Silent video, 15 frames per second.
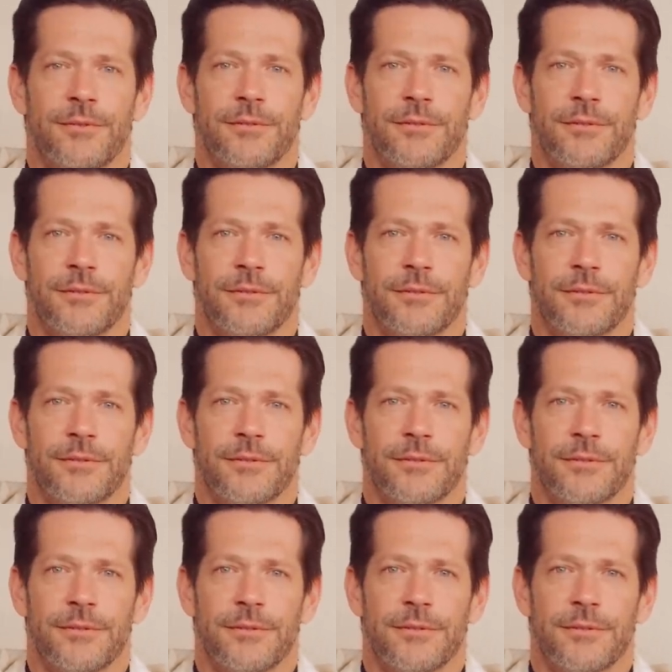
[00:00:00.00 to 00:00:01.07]

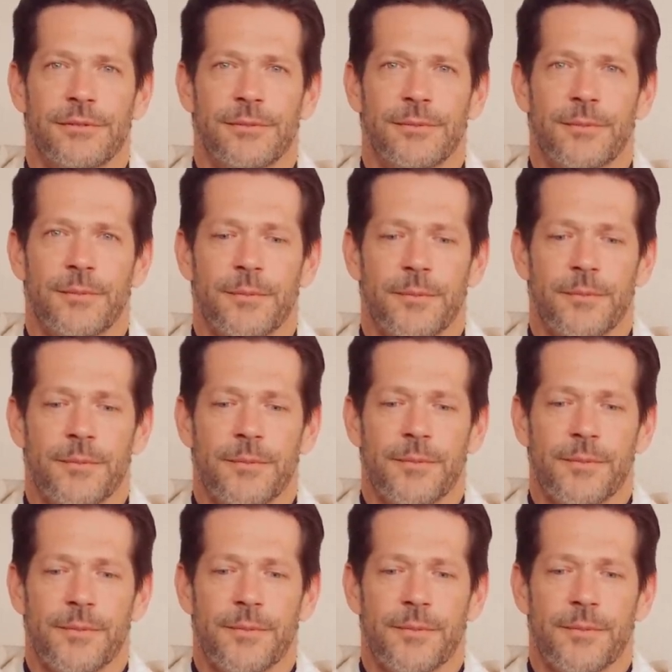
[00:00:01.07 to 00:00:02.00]
Nothing is said.